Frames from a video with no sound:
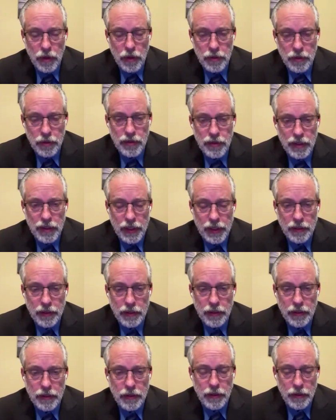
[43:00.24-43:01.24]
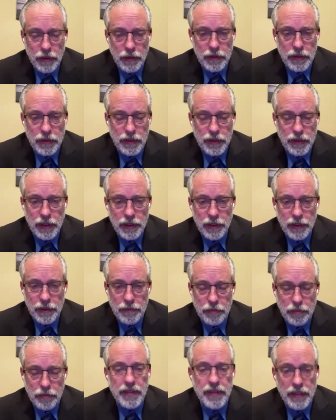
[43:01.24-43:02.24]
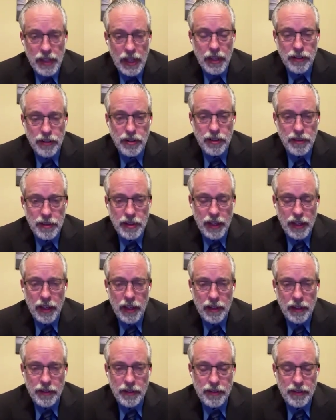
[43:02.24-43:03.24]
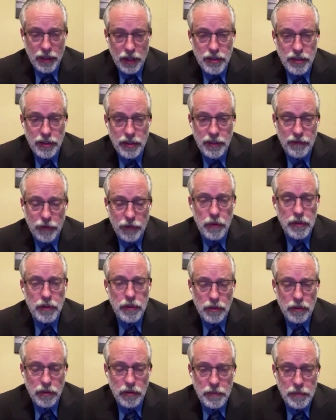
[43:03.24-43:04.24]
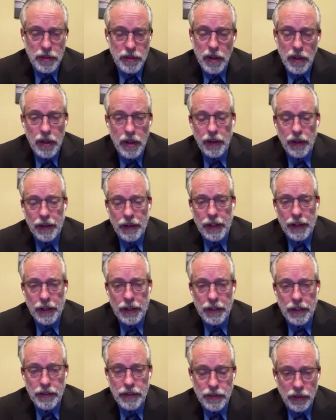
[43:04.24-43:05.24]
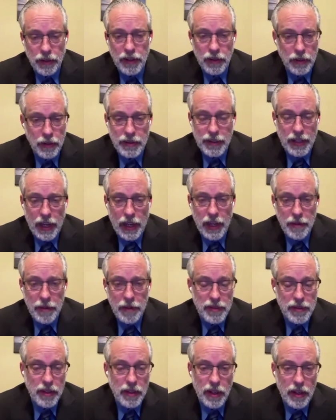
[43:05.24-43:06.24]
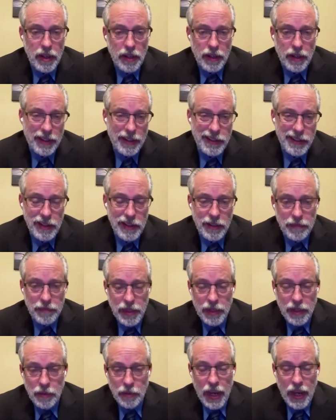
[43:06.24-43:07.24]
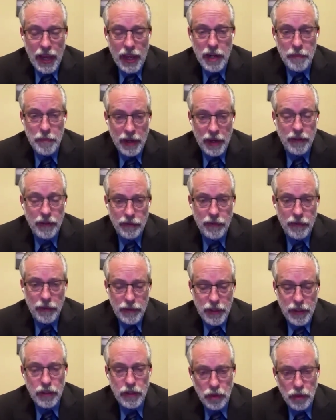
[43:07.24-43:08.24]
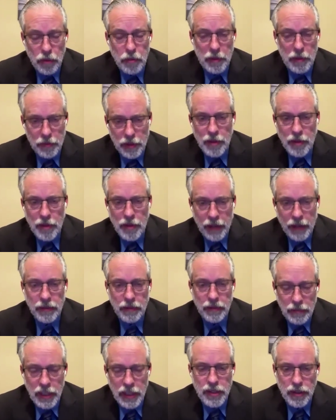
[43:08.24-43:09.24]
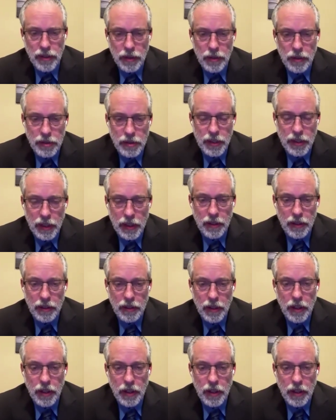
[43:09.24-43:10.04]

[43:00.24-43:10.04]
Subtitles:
for those presentations and discussion focus groups. During those times, you know, we had about 50 or so people come out each of those